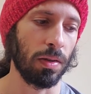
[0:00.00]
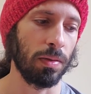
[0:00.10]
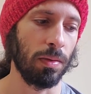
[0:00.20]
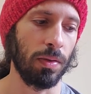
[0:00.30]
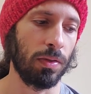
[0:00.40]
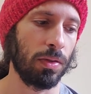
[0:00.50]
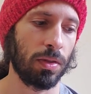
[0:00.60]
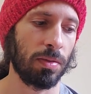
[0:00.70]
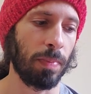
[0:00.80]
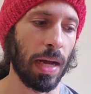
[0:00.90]
It's in
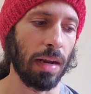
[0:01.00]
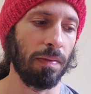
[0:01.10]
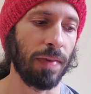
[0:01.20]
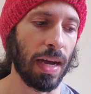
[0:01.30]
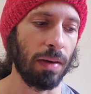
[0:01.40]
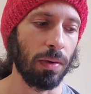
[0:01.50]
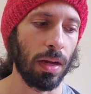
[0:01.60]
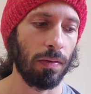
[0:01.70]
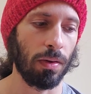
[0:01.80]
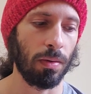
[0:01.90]
Spotify or
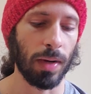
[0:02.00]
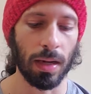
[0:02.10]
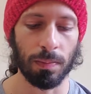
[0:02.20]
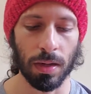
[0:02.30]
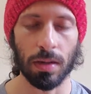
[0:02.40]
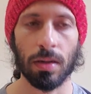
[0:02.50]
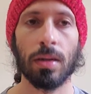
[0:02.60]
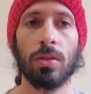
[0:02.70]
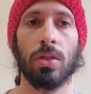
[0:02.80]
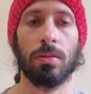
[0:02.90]
whatever, right? But
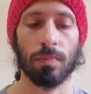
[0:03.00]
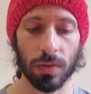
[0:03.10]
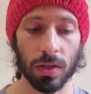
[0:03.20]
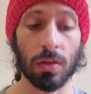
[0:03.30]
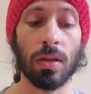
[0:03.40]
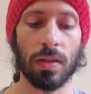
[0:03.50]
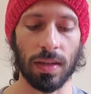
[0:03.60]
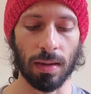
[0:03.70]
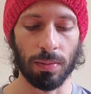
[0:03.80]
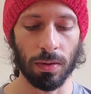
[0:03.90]
just, it's a good
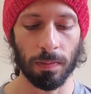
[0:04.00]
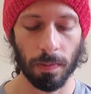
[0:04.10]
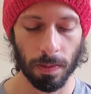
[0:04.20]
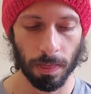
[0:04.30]
example.